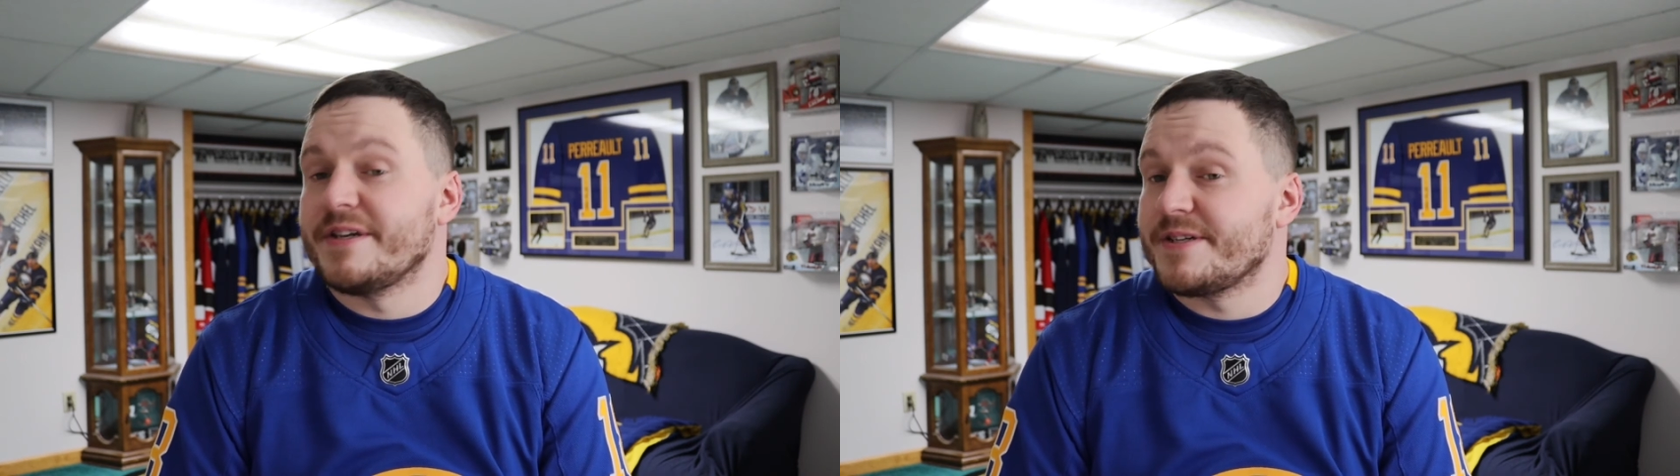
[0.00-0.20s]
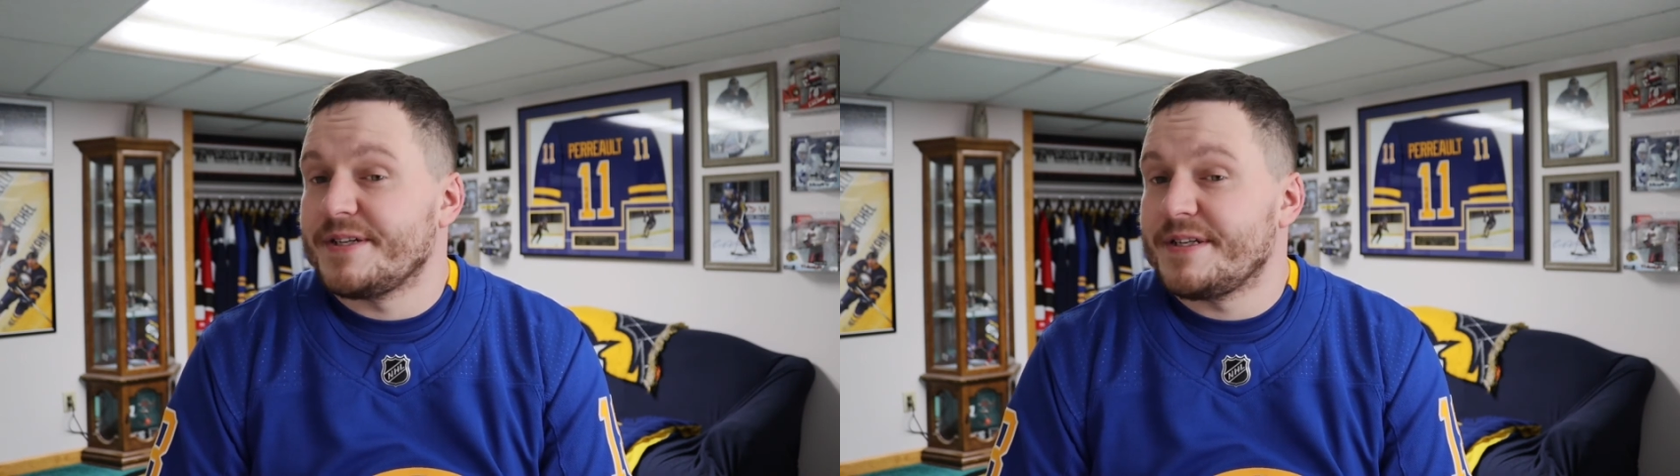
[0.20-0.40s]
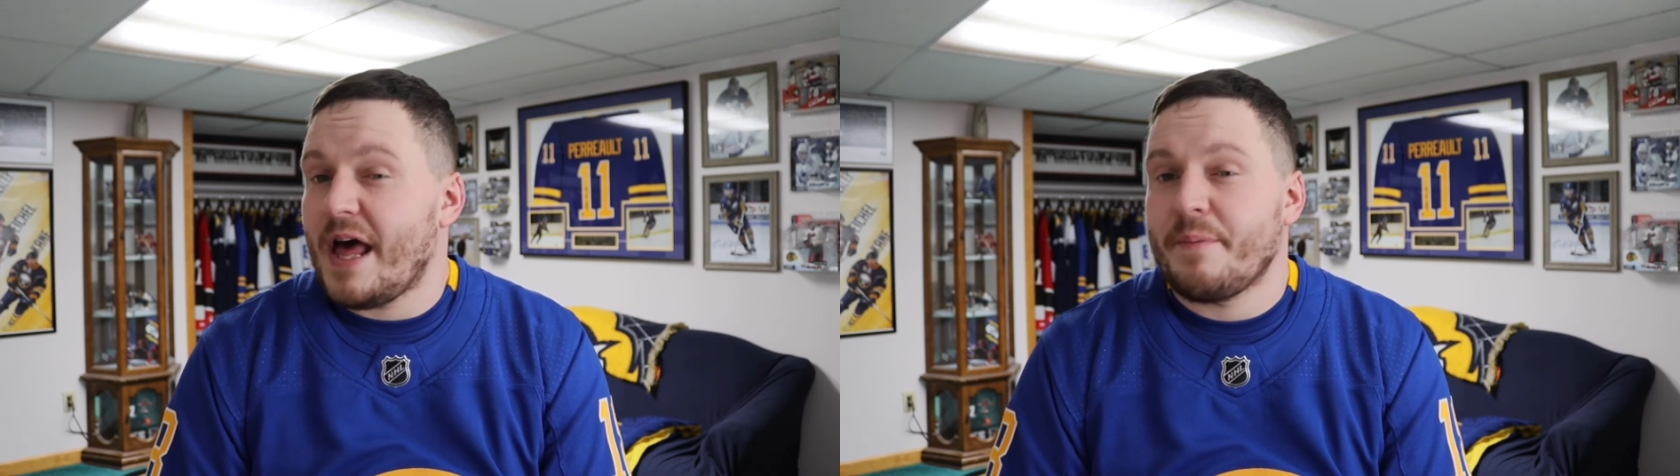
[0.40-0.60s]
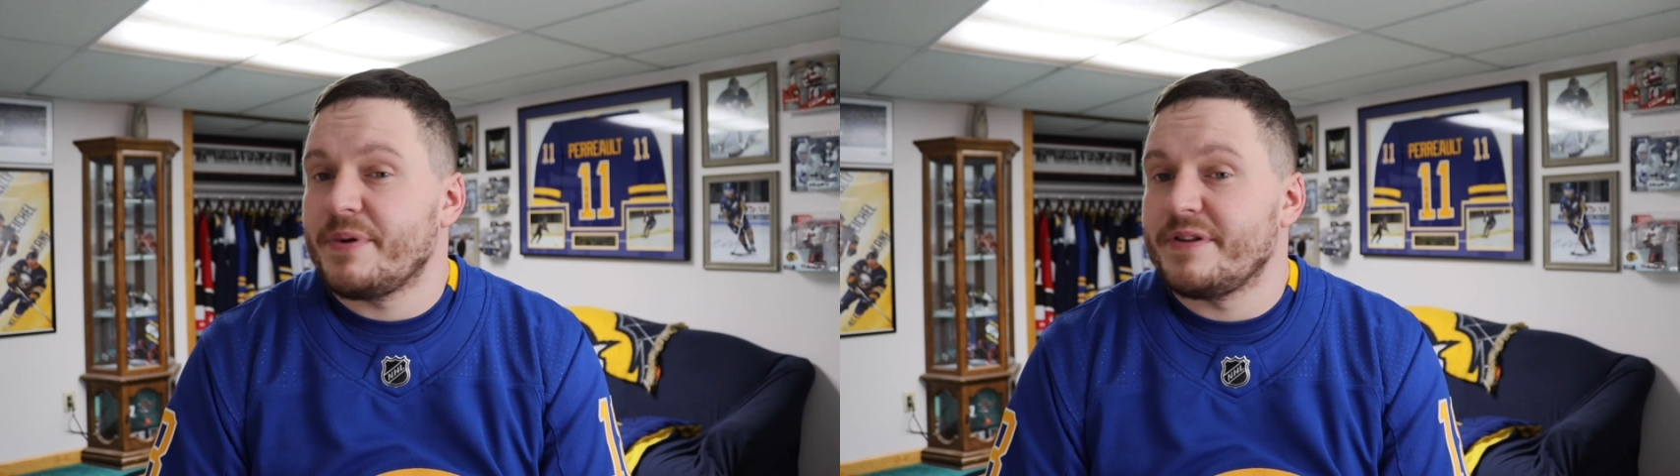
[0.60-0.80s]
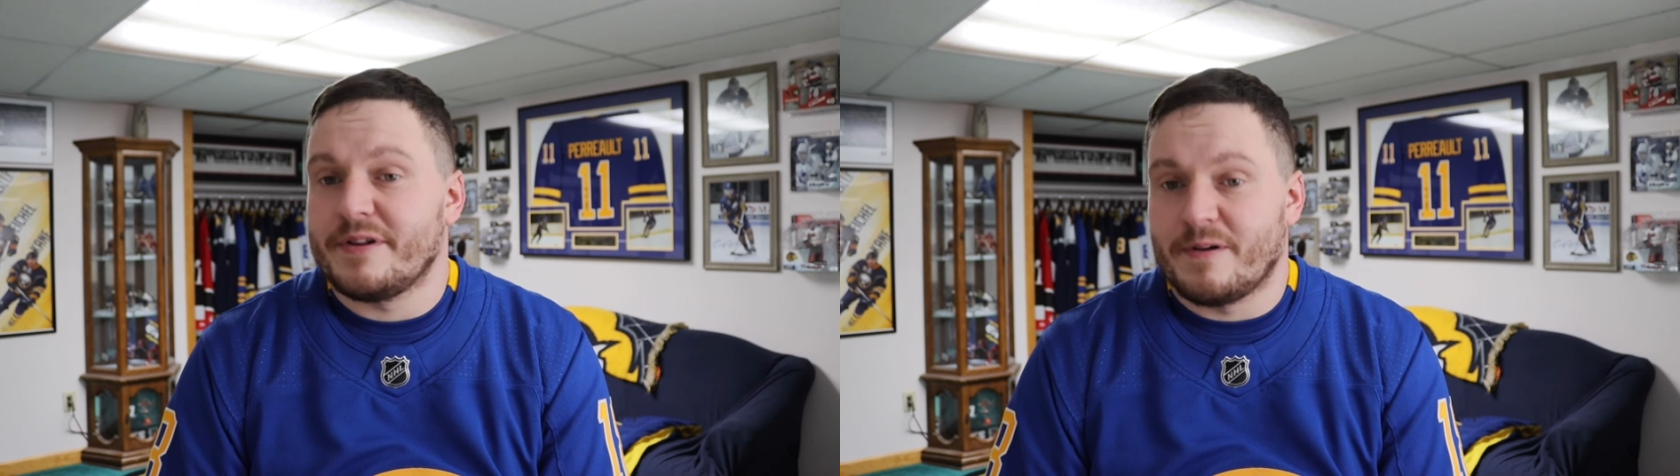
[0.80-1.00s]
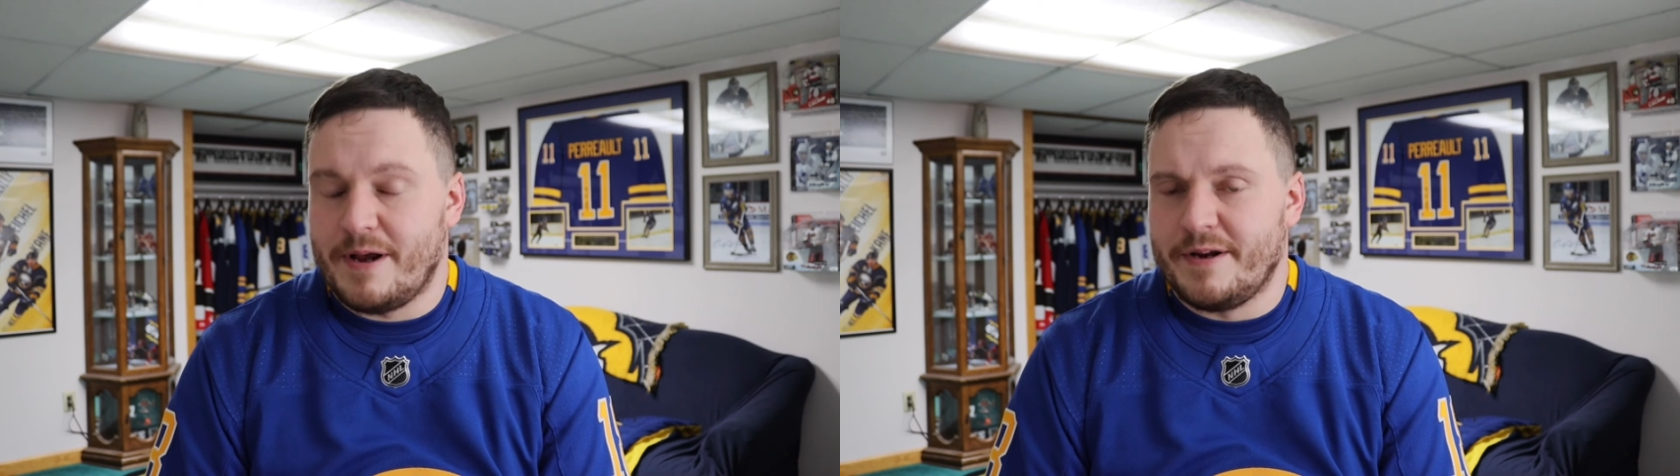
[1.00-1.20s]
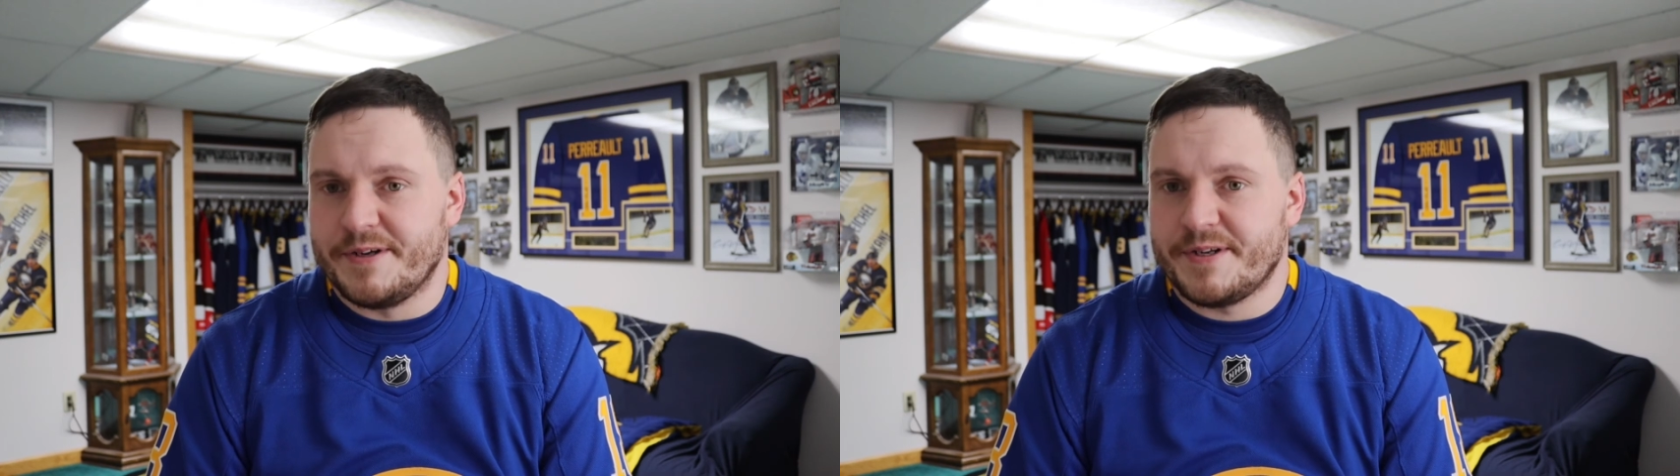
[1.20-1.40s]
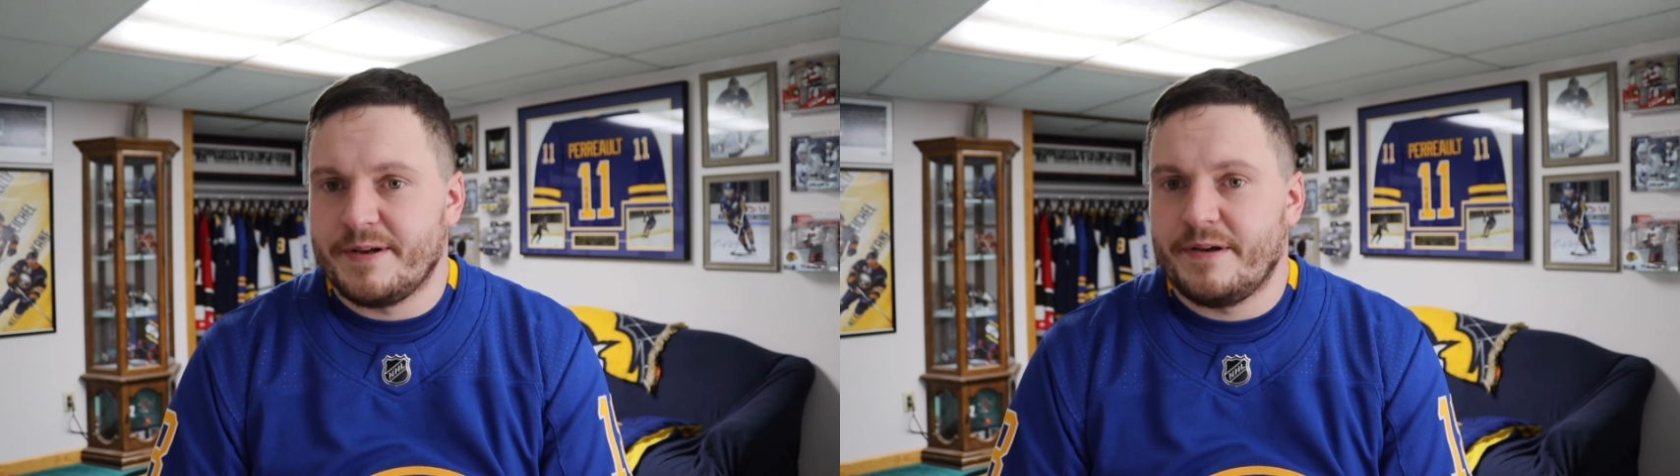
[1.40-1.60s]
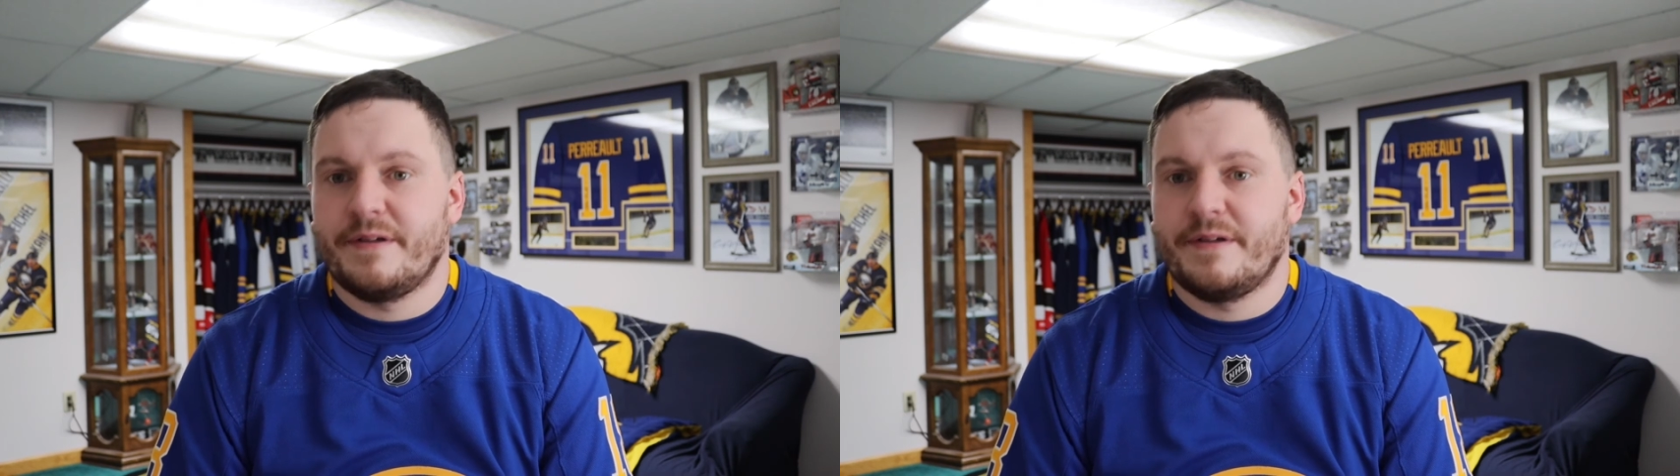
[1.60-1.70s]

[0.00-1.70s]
has not been the greatest.